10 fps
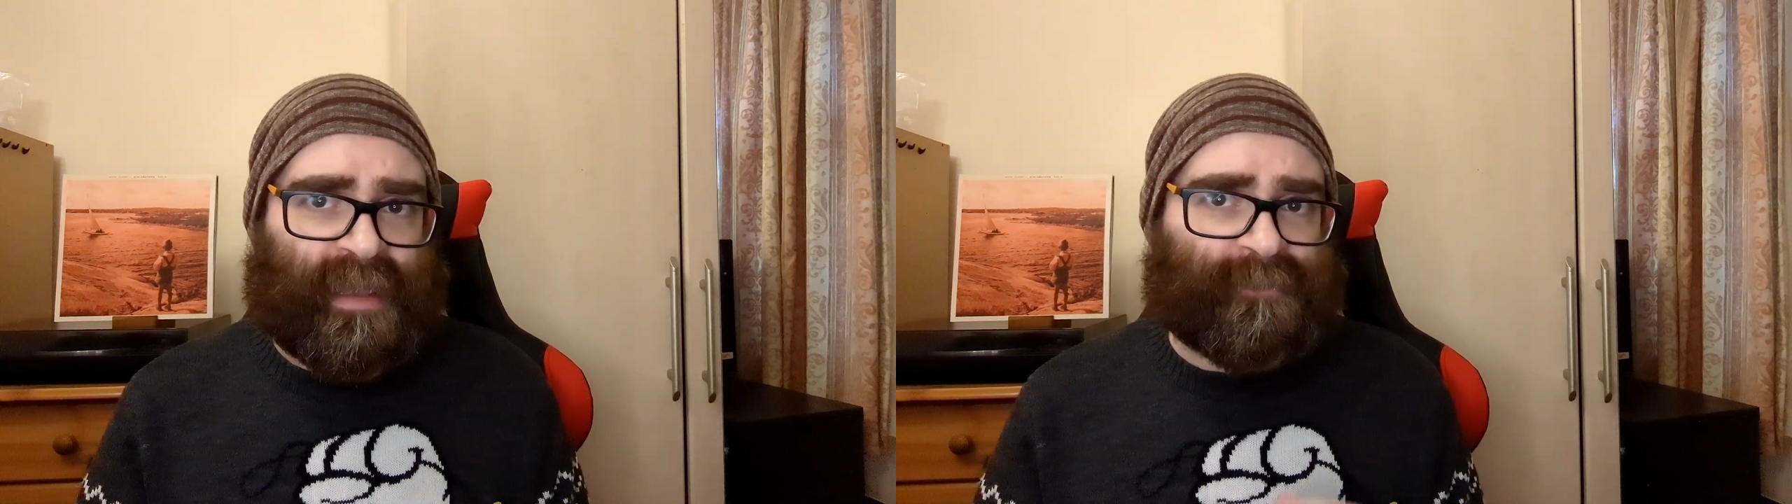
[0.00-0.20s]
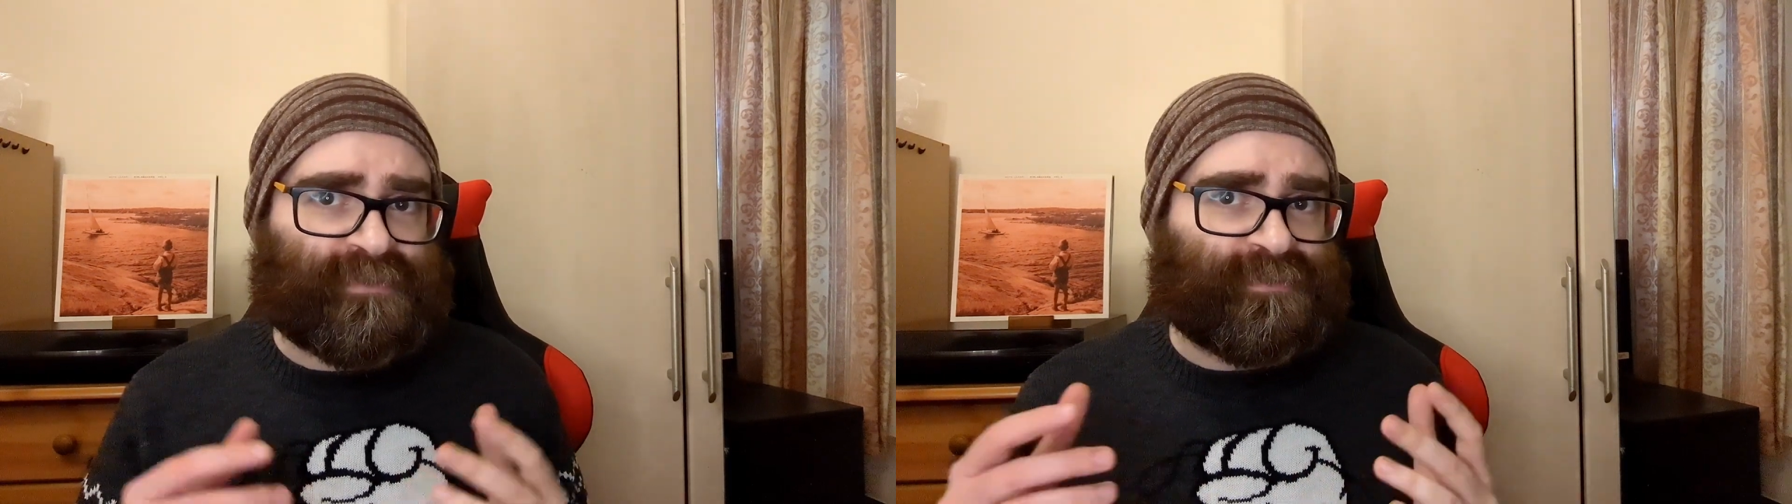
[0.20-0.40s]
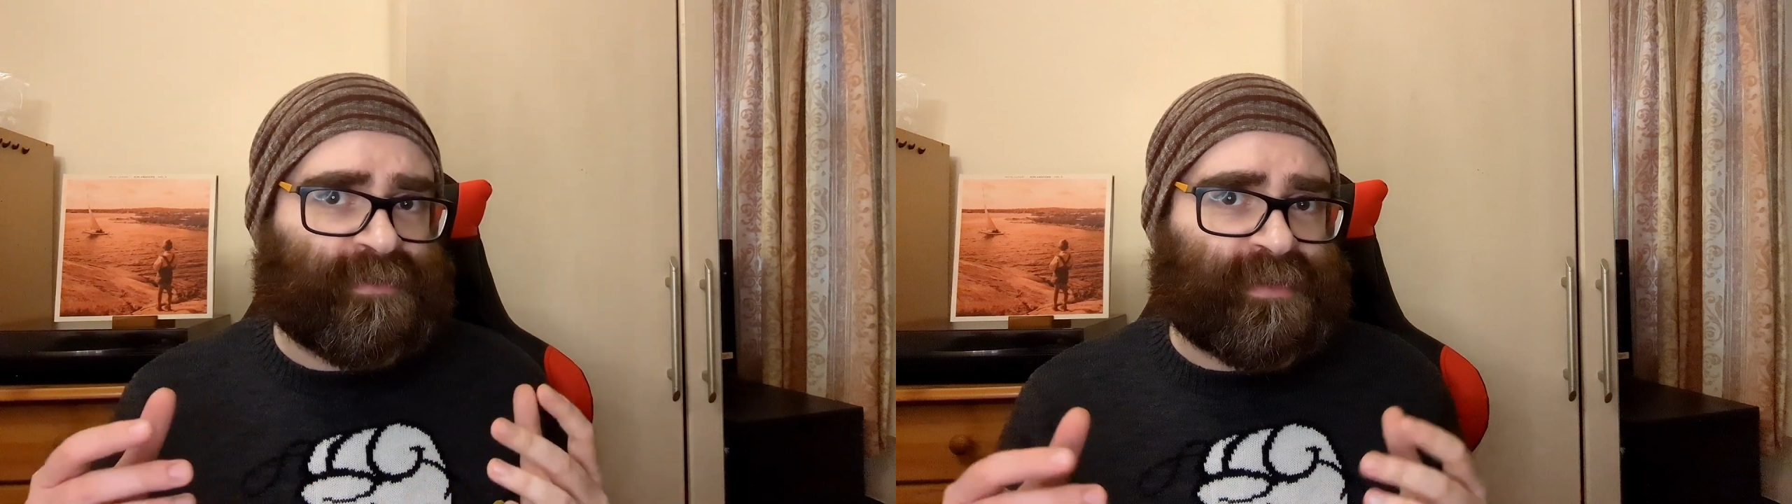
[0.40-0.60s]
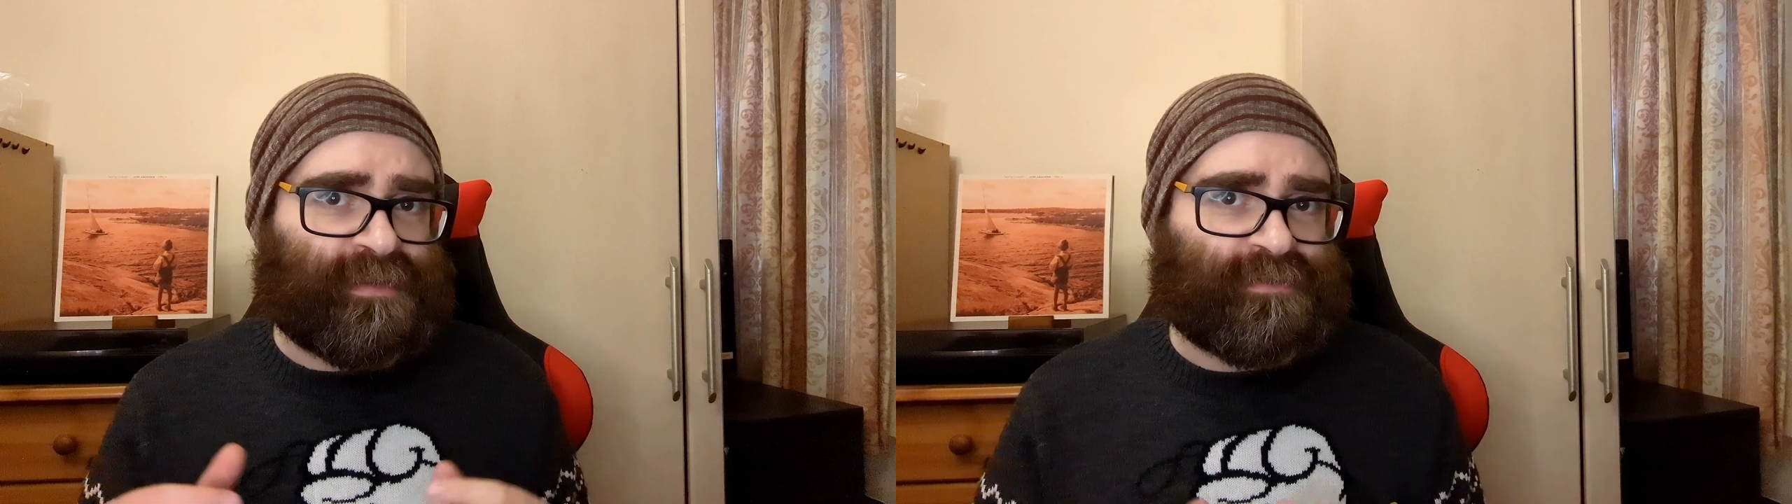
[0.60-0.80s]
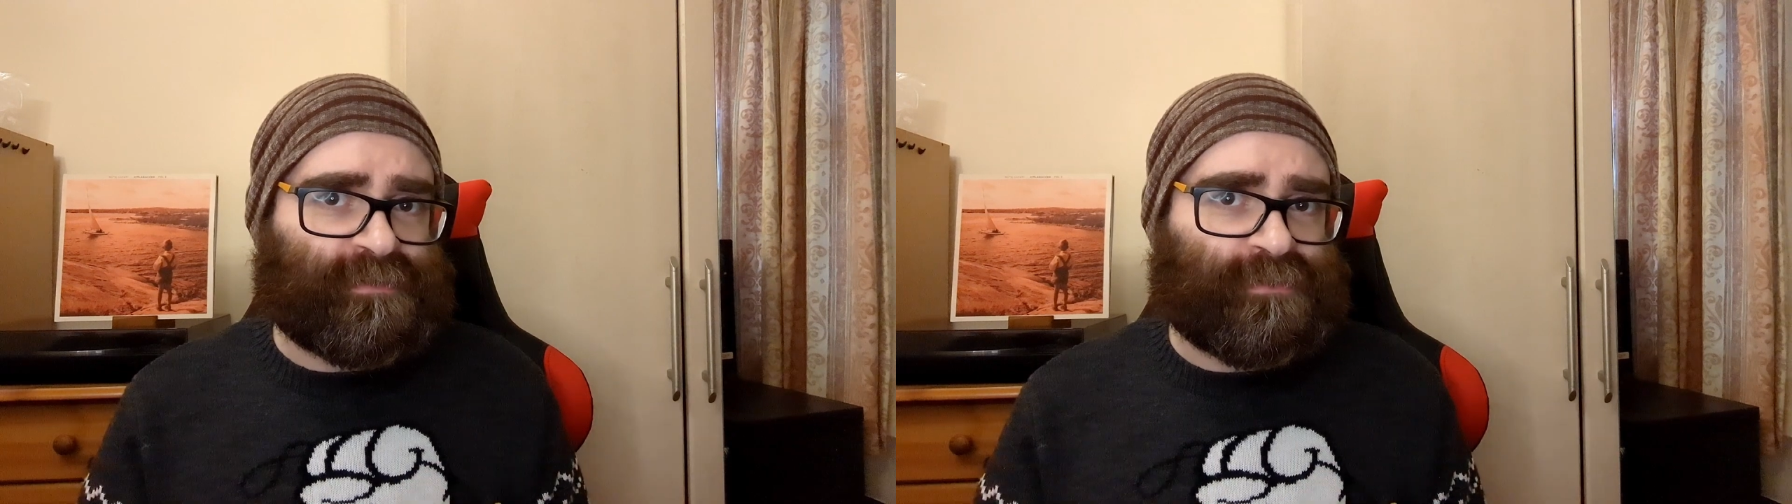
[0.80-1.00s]
atmospheric
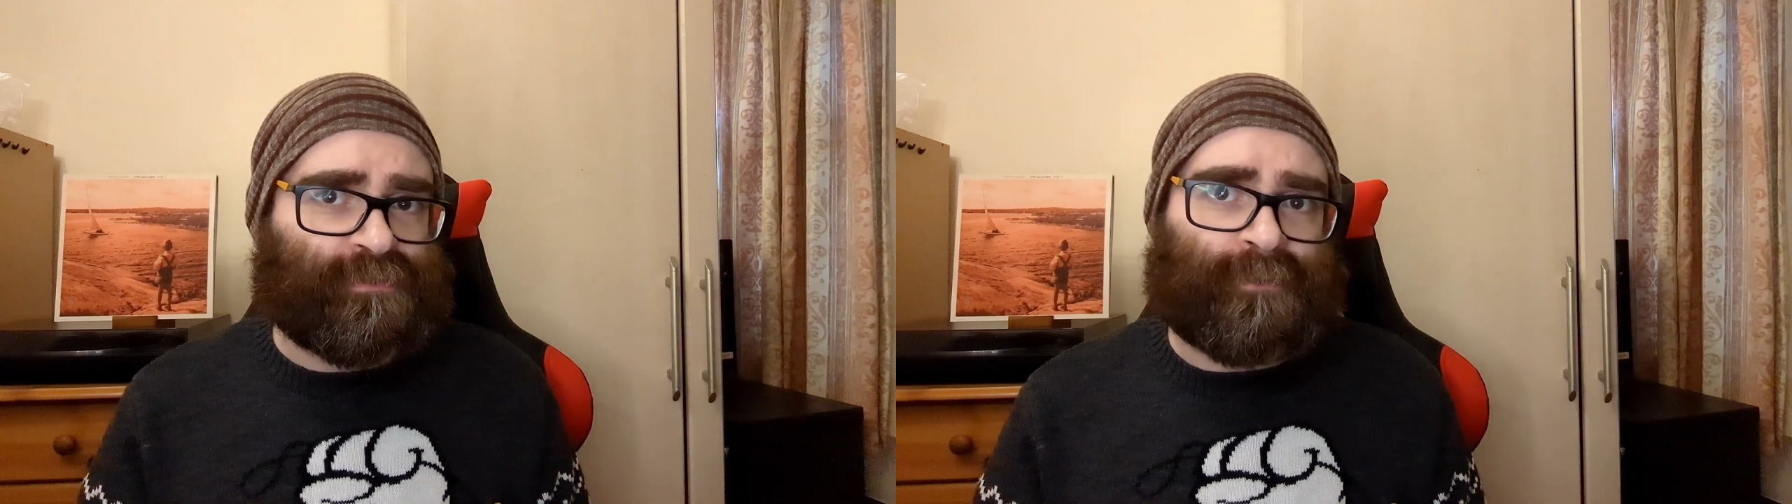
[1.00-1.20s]
interludes,